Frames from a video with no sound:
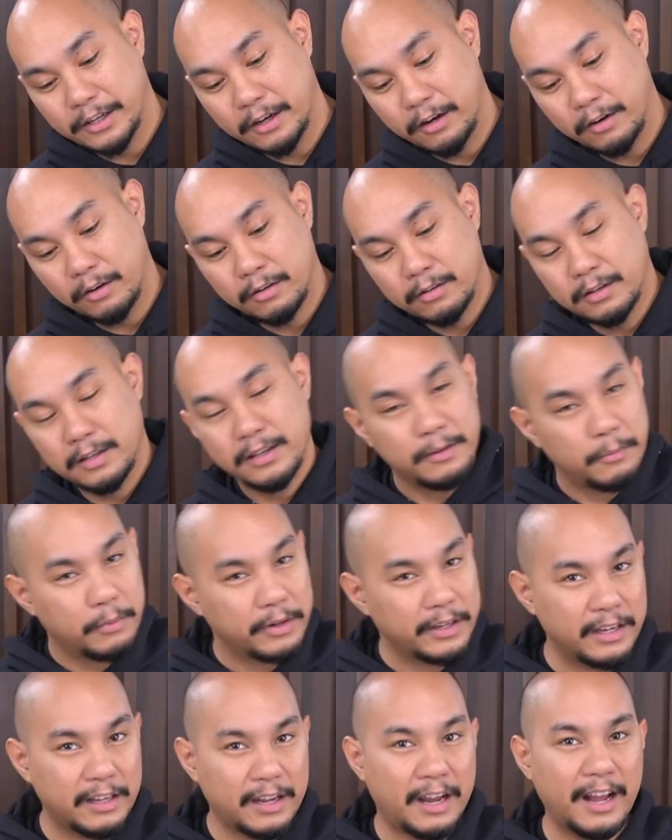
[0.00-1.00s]
So
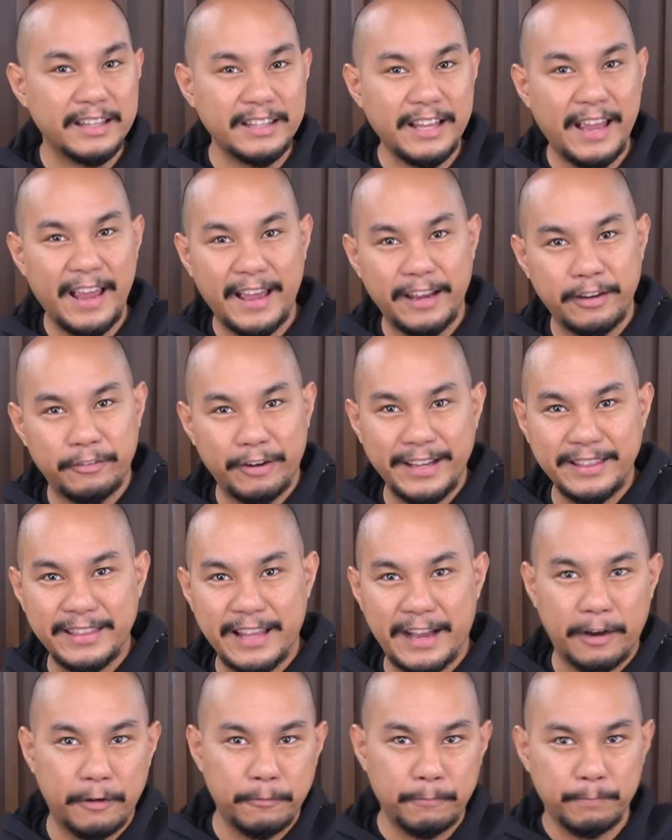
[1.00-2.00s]
we're going to cut the head
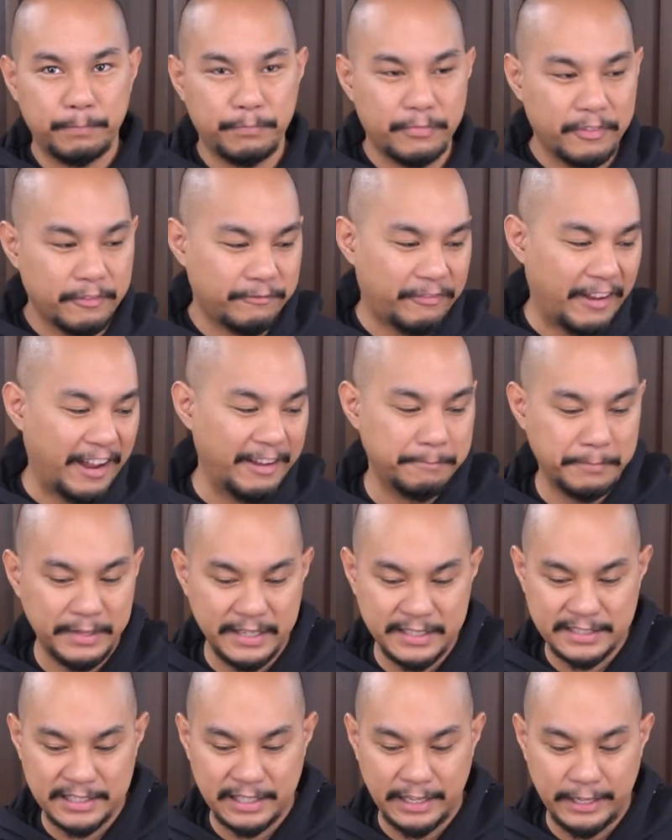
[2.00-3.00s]
right now,
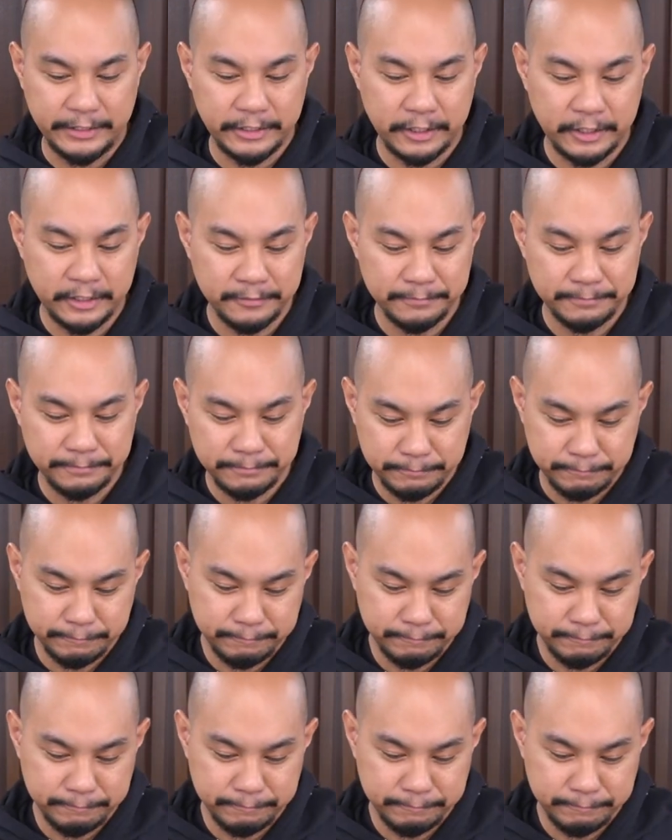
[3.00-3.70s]
5 minutes later.